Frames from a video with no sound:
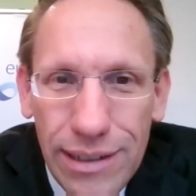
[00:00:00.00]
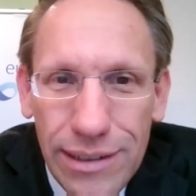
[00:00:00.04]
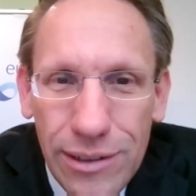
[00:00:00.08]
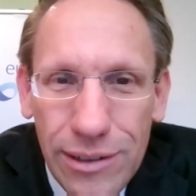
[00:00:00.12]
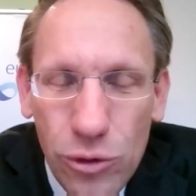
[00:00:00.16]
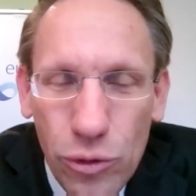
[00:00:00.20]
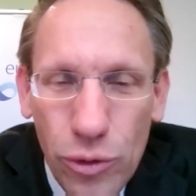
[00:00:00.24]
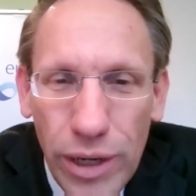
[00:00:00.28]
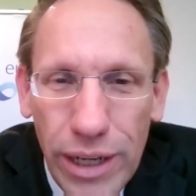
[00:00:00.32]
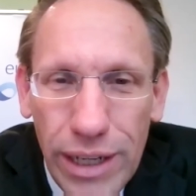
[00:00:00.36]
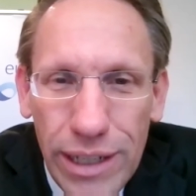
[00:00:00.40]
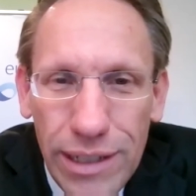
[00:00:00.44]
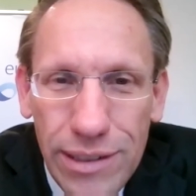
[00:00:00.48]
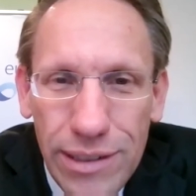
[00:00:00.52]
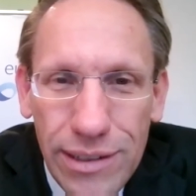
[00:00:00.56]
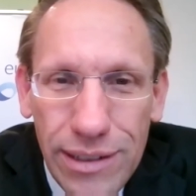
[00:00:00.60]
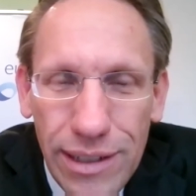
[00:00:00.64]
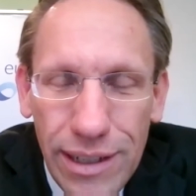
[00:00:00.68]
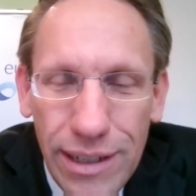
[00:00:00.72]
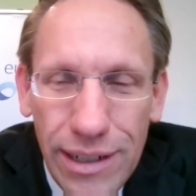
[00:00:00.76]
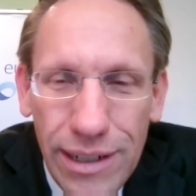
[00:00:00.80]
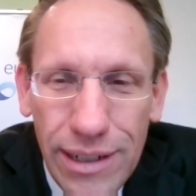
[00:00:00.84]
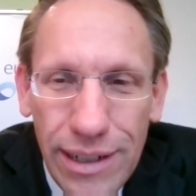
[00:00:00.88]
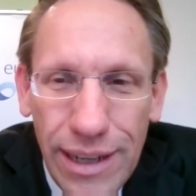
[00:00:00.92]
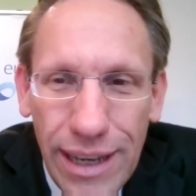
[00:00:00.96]
trades
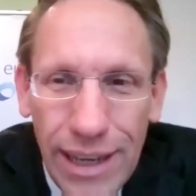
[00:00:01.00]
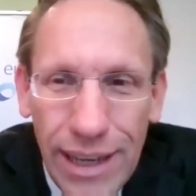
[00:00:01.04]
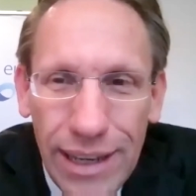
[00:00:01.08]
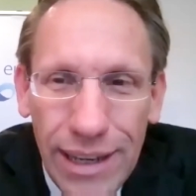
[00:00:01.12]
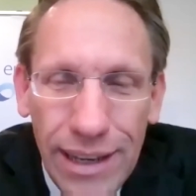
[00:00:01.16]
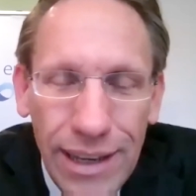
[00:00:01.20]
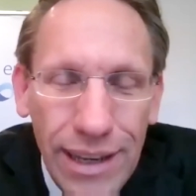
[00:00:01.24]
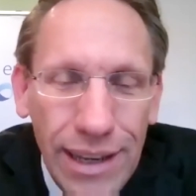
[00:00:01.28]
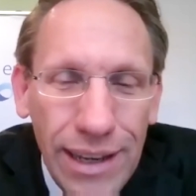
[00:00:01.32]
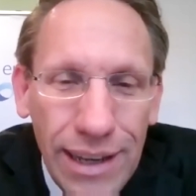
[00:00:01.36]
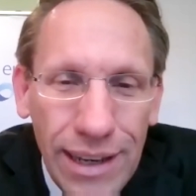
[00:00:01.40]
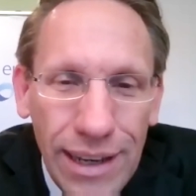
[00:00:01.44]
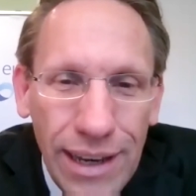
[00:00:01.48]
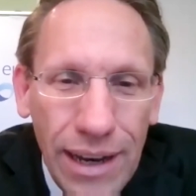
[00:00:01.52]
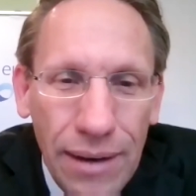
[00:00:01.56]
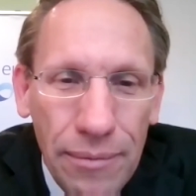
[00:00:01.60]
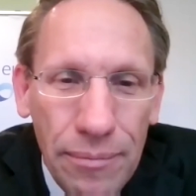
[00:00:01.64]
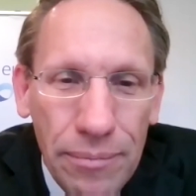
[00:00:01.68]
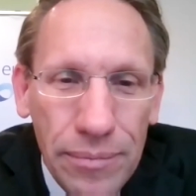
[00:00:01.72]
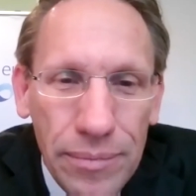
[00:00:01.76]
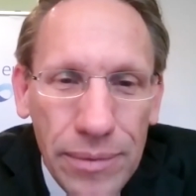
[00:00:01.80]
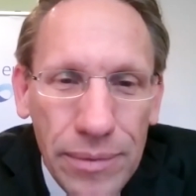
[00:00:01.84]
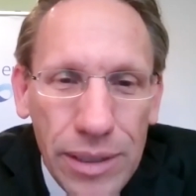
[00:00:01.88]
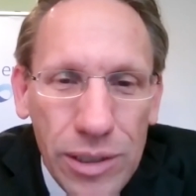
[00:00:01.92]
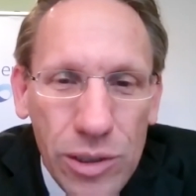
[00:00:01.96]
in a
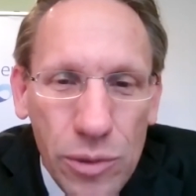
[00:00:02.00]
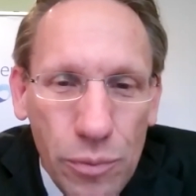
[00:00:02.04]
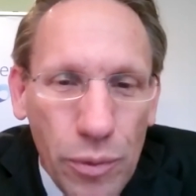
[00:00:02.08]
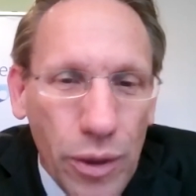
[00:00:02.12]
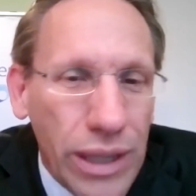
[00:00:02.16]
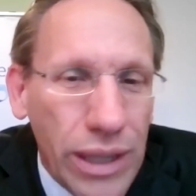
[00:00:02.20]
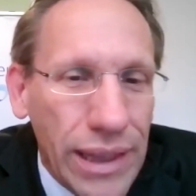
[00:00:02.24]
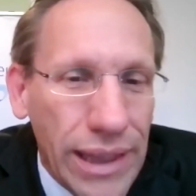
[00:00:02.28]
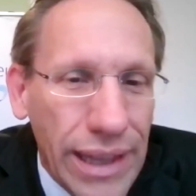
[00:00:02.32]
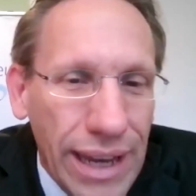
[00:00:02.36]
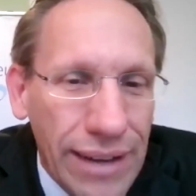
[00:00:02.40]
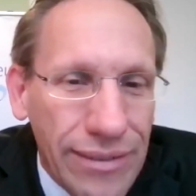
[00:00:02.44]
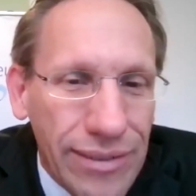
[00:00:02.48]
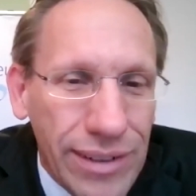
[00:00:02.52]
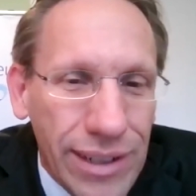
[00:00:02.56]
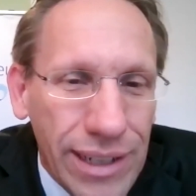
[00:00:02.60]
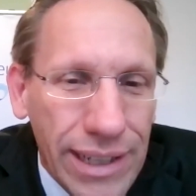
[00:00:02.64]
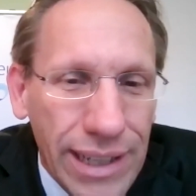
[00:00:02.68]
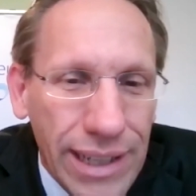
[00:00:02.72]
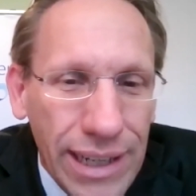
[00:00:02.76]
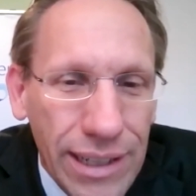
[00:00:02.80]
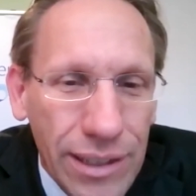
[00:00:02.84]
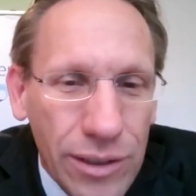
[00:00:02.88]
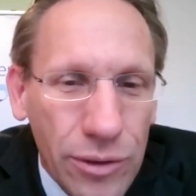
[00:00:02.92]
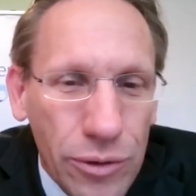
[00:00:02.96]
um, spread level
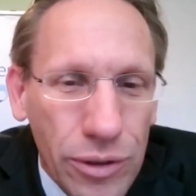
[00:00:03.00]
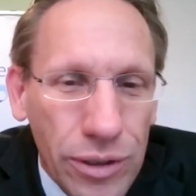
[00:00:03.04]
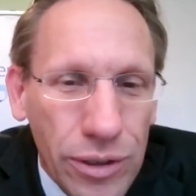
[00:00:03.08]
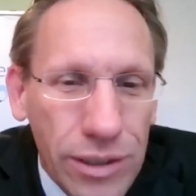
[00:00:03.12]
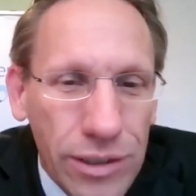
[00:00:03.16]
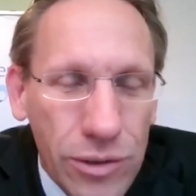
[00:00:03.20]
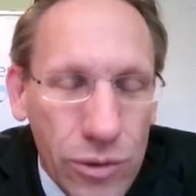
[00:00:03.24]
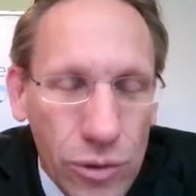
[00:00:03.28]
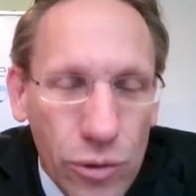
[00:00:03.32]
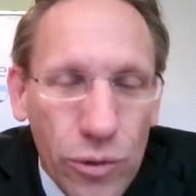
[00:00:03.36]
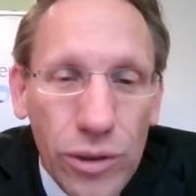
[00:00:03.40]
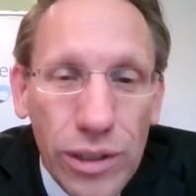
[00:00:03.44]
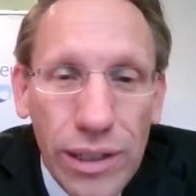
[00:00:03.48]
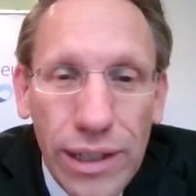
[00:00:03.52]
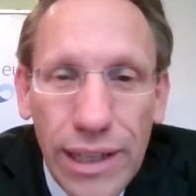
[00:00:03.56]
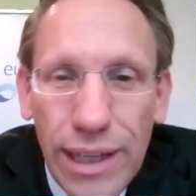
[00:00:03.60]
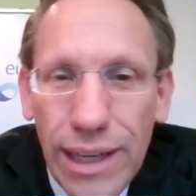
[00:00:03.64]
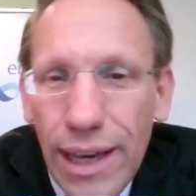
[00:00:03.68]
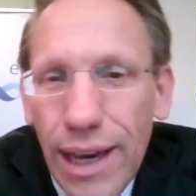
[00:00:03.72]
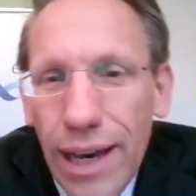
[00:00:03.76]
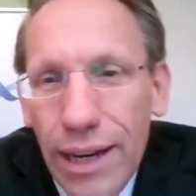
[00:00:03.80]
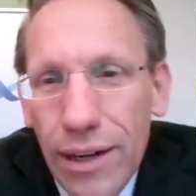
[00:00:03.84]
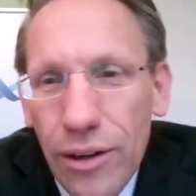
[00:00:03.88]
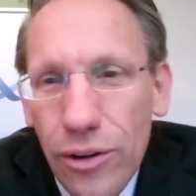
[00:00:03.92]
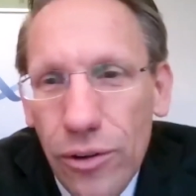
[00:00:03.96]
that you can certainly
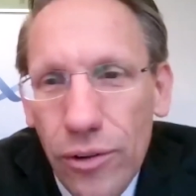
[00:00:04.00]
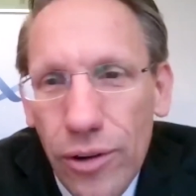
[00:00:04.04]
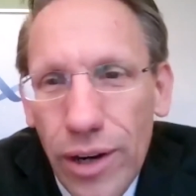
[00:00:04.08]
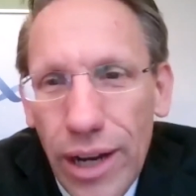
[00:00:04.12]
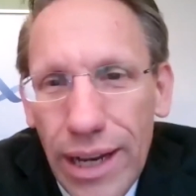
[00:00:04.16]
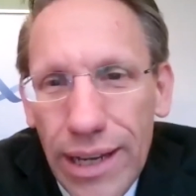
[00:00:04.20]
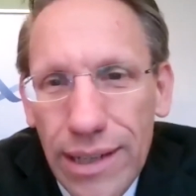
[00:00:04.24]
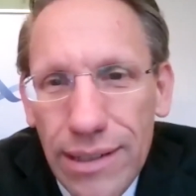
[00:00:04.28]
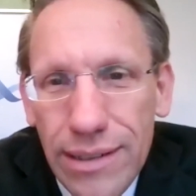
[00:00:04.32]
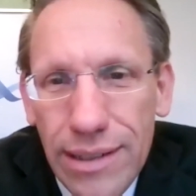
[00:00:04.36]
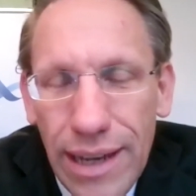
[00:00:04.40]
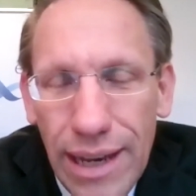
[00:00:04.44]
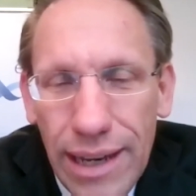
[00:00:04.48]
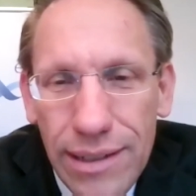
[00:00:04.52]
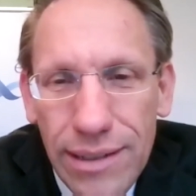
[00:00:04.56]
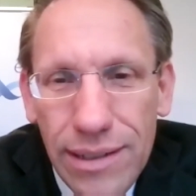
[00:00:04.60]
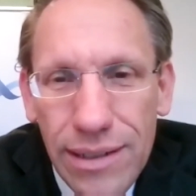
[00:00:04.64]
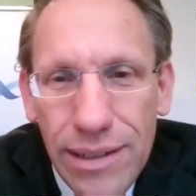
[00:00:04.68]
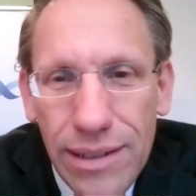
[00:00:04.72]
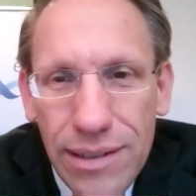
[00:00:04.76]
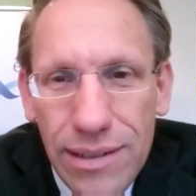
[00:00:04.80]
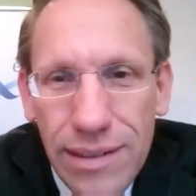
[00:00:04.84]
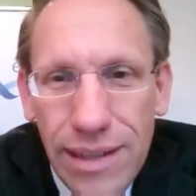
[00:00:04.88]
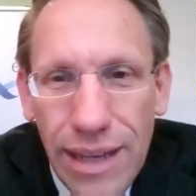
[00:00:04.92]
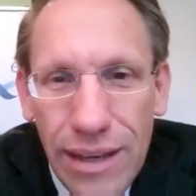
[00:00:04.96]
categorize as
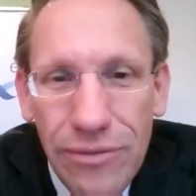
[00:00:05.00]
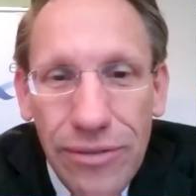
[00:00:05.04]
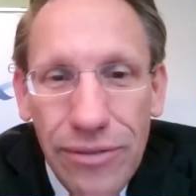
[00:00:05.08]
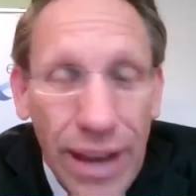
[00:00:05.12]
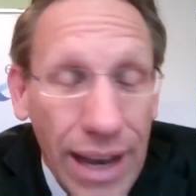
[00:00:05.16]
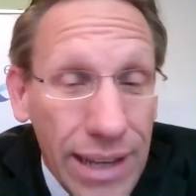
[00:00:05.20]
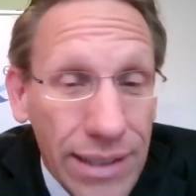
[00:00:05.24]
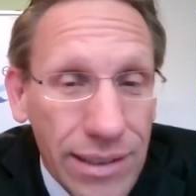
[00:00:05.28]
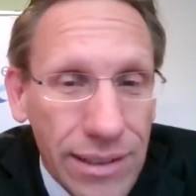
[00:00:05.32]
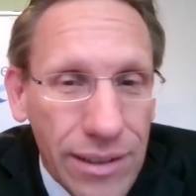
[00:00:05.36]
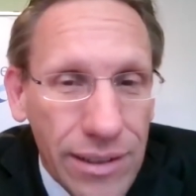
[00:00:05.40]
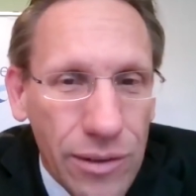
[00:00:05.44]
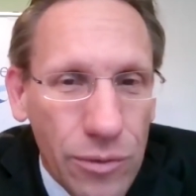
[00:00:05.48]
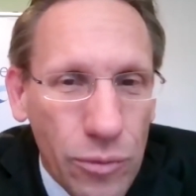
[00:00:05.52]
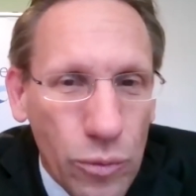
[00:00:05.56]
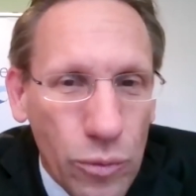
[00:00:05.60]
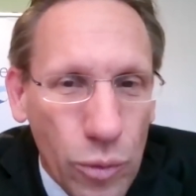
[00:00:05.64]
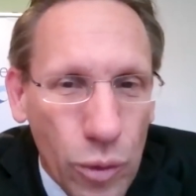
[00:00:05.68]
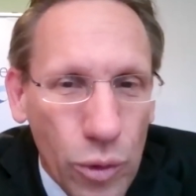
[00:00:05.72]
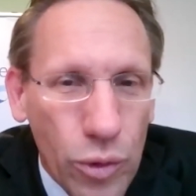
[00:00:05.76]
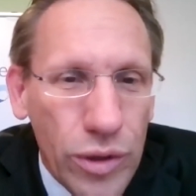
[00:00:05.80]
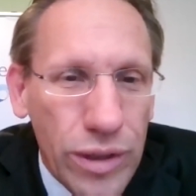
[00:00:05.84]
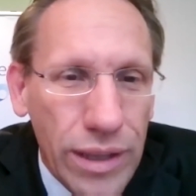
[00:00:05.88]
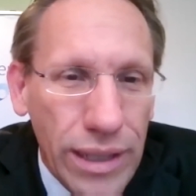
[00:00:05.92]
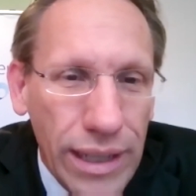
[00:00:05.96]
safe asset
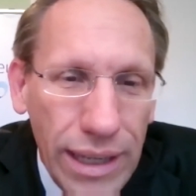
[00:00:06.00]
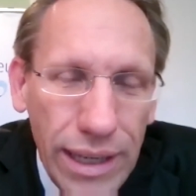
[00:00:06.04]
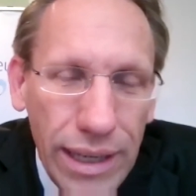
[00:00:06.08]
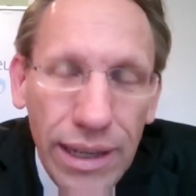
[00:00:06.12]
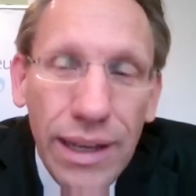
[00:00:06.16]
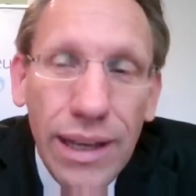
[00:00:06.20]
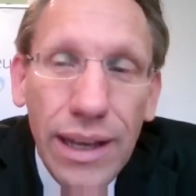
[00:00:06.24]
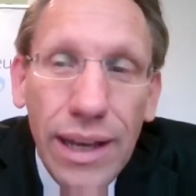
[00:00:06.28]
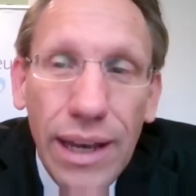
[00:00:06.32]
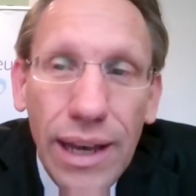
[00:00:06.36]
worthy.